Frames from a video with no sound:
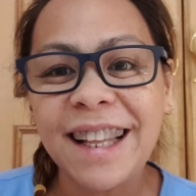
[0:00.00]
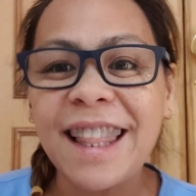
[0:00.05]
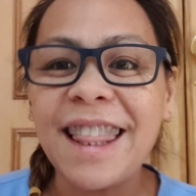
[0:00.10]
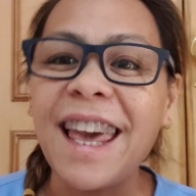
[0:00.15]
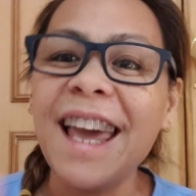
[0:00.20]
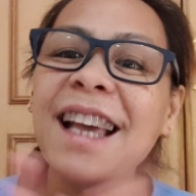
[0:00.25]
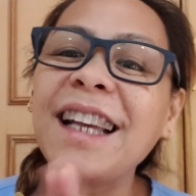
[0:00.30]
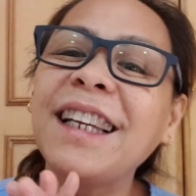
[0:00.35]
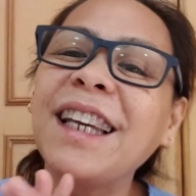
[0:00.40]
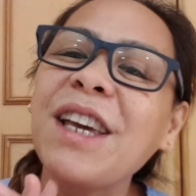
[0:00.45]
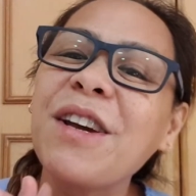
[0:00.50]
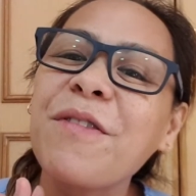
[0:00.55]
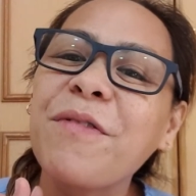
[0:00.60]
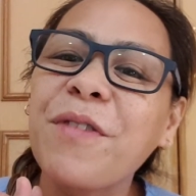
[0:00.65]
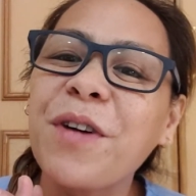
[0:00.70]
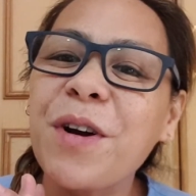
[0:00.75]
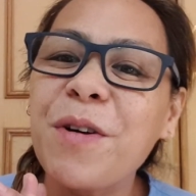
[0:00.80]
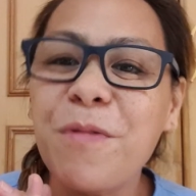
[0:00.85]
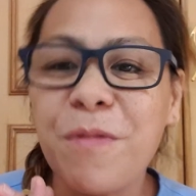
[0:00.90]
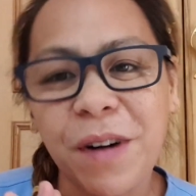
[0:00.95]
Thank you
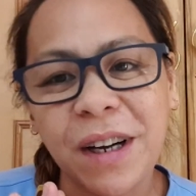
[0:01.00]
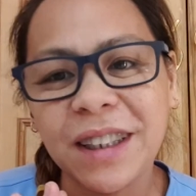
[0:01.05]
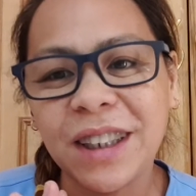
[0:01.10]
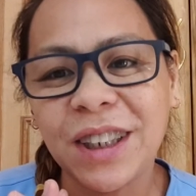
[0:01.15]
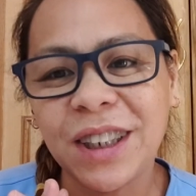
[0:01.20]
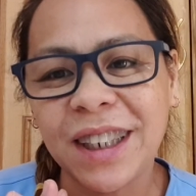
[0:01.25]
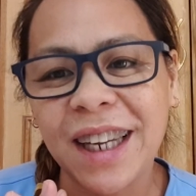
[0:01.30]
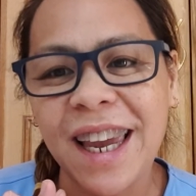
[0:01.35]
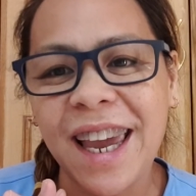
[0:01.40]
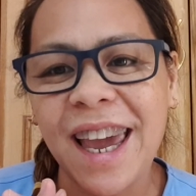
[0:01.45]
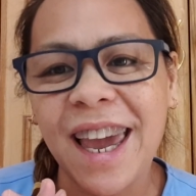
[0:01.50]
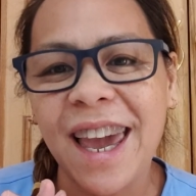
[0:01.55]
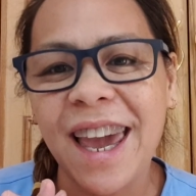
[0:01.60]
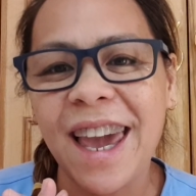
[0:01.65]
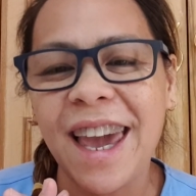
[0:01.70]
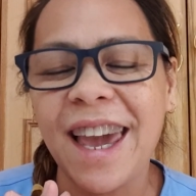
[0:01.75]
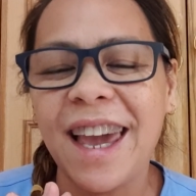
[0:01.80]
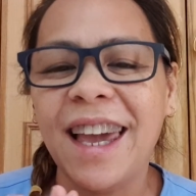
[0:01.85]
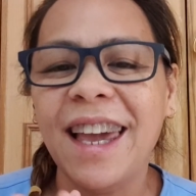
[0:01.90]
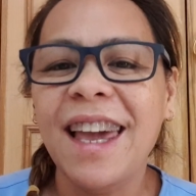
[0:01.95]
for
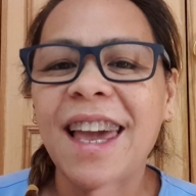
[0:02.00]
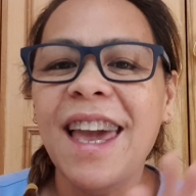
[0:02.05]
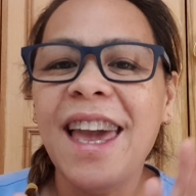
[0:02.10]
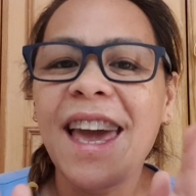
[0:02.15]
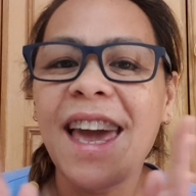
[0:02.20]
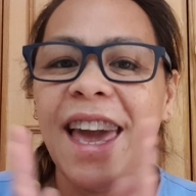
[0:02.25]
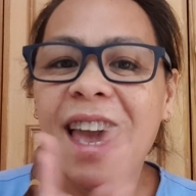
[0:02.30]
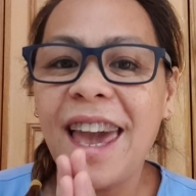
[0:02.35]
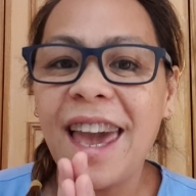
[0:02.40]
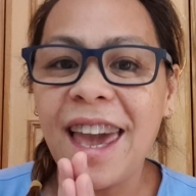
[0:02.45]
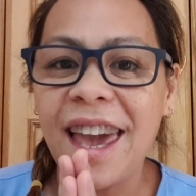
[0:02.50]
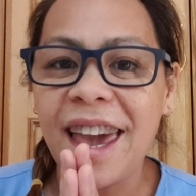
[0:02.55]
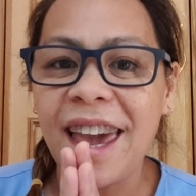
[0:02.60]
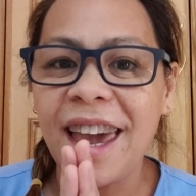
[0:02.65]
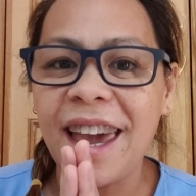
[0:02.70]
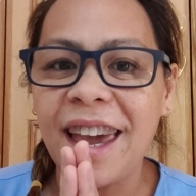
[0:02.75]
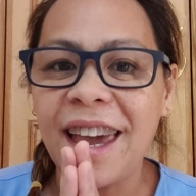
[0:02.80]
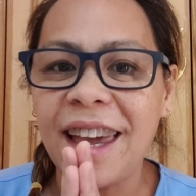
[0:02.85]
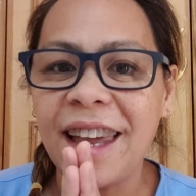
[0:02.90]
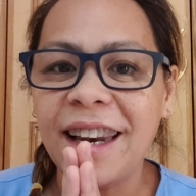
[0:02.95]
watching,
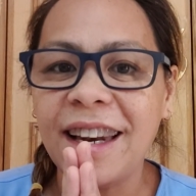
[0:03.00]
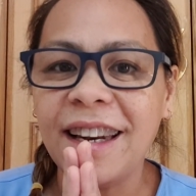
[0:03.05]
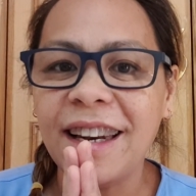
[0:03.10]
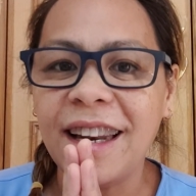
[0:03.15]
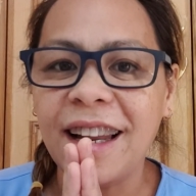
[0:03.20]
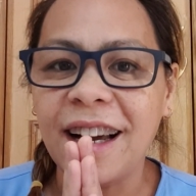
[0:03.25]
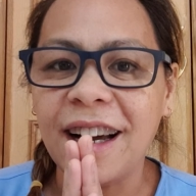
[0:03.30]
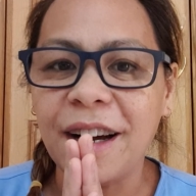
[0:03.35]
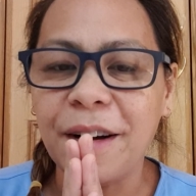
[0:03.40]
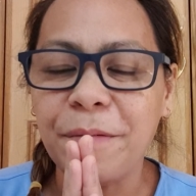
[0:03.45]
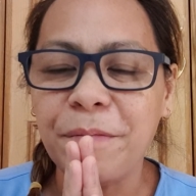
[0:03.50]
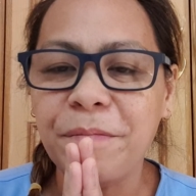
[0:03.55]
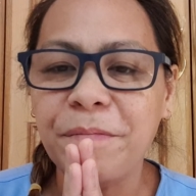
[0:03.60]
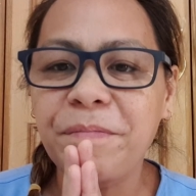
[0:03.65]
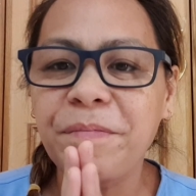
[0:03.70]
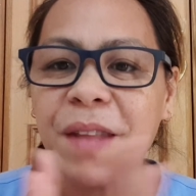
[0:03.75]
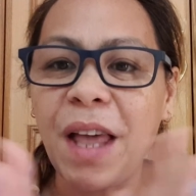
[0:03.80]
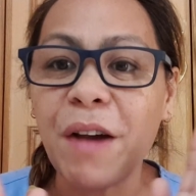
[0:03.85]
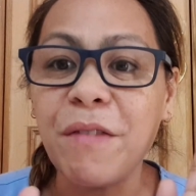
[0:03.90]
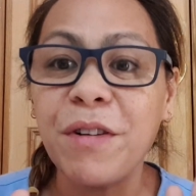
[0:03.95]
and
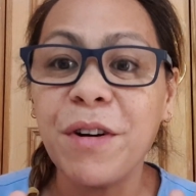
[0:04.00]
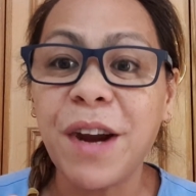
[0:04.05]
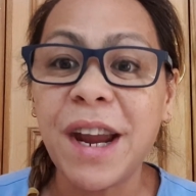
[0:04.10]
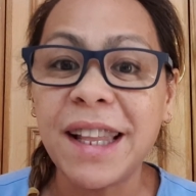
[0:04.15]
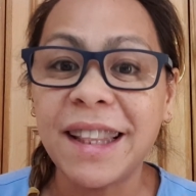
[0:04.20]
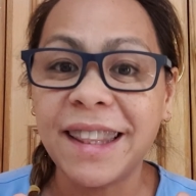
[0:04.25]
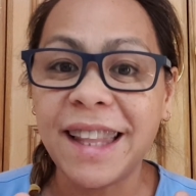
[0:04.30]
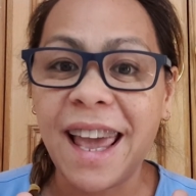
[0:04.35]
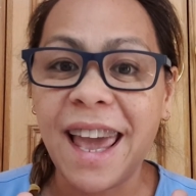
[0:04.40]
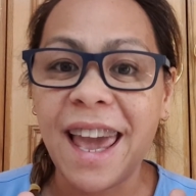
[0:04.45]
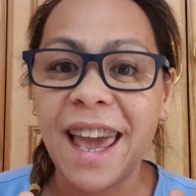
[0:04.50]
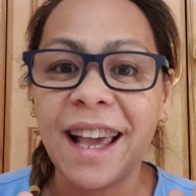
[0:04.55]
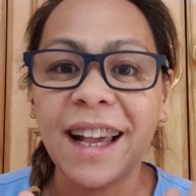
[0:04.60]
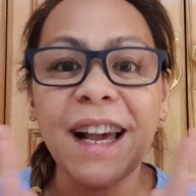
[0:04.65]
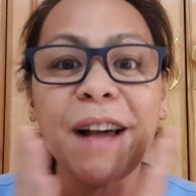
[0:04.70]
have a great day.